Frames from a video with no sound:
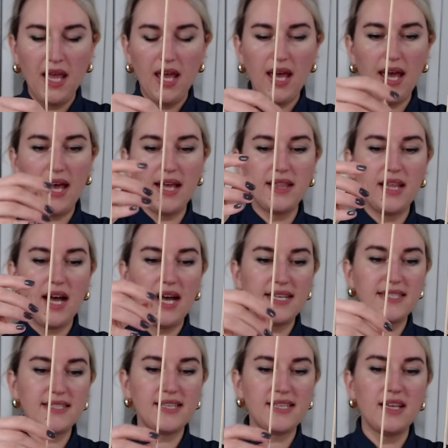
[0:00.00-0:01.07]
And I've
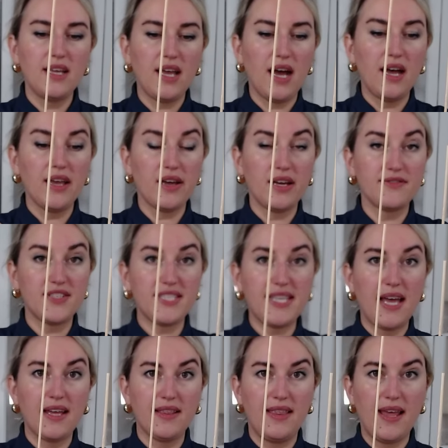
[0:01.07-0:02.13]

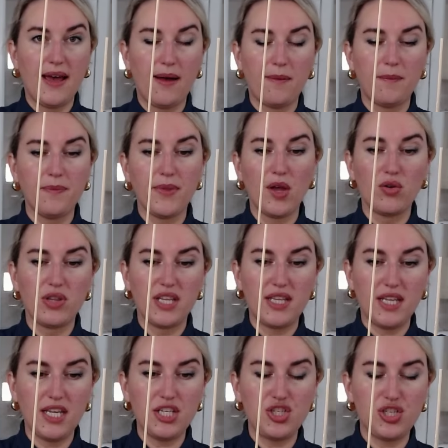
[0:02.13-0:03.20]
set them on
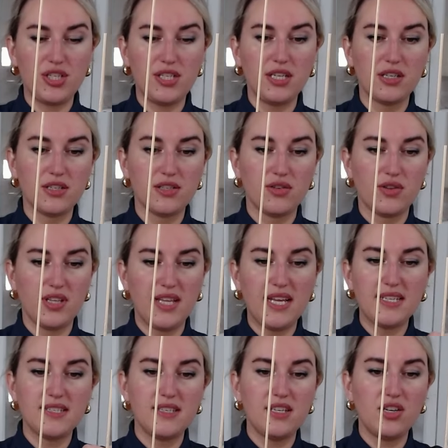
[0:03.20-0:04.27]
each tier. So the
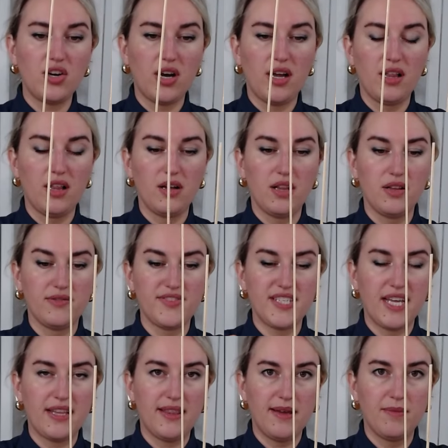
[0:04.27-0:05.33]
next tier I'll
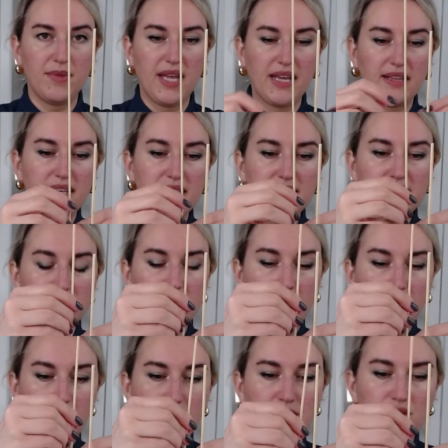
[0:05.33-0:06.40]
offset them like this
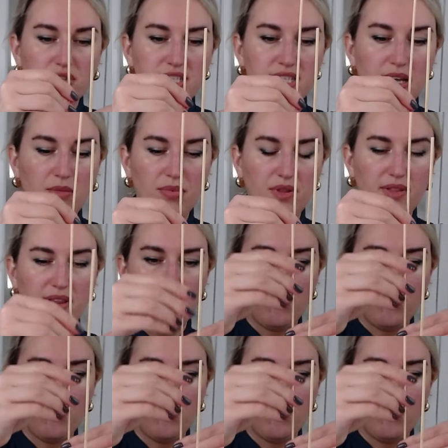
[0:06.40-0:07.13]
to assemble them